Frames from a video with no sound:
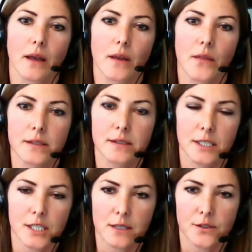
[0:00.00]
This
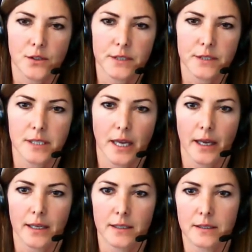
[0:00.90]
Digital Services
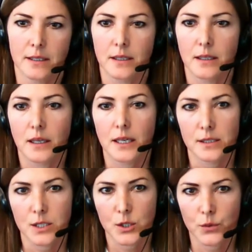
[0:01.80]
Act is
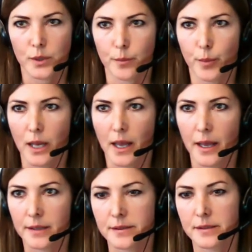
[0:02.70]
to
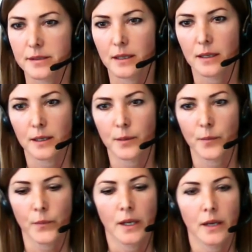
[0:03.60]
replace the
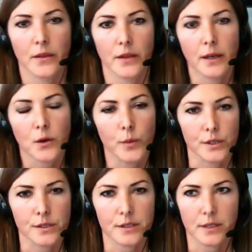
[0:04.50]

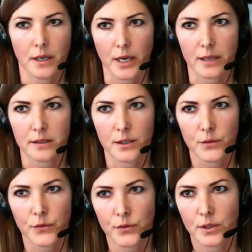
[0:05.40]
e-commerce directive
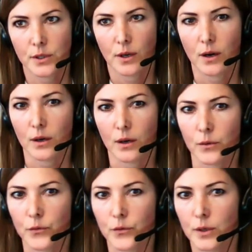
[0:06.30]
of
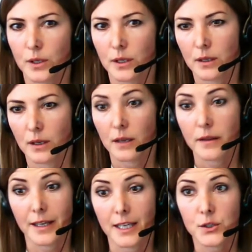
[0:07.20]

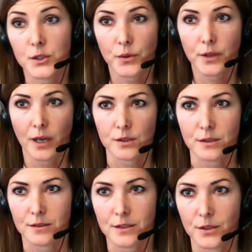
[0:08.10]
the year 2000,
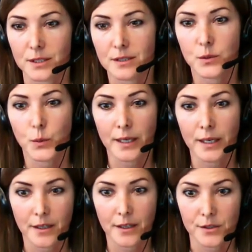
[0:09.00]
20
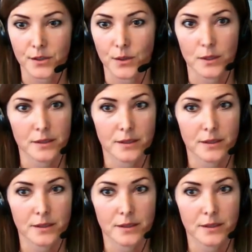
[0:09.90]
years old.